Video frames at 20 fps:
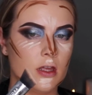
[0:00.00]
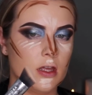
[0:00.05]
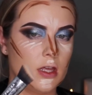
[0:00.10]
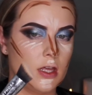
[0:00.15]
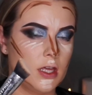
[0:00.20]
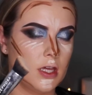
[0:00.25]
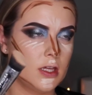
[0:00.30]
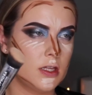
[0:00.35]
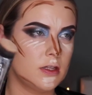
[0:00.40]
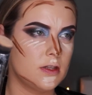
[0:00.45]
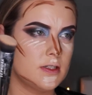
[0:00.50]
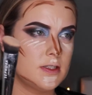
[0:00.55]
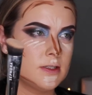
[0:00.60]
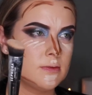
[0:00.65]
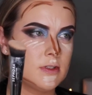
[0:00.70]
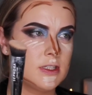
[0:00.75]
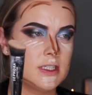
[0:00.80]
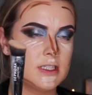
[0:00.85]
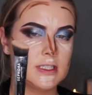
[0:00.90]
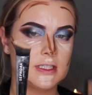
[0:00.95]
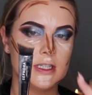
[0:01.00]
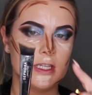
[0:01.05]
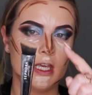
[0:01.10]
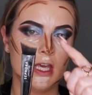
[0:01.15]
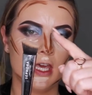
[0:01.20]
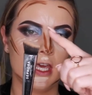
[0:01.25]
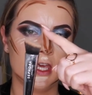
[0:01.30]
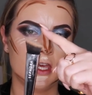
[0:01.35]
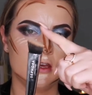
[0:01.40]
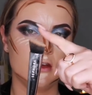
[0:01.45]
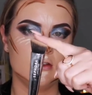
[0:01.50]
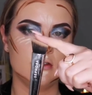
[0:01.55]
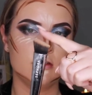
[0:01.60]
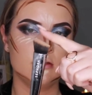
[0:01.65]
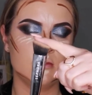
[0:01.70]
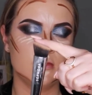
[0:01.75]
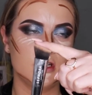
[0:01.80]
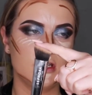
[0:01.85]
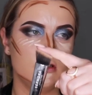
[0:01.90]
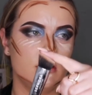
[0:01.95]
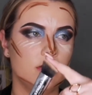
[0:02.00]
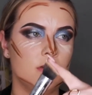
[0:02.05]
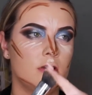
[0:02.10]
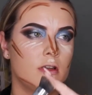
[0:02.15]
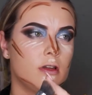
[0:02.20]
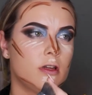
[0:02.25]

And this one is the angled one.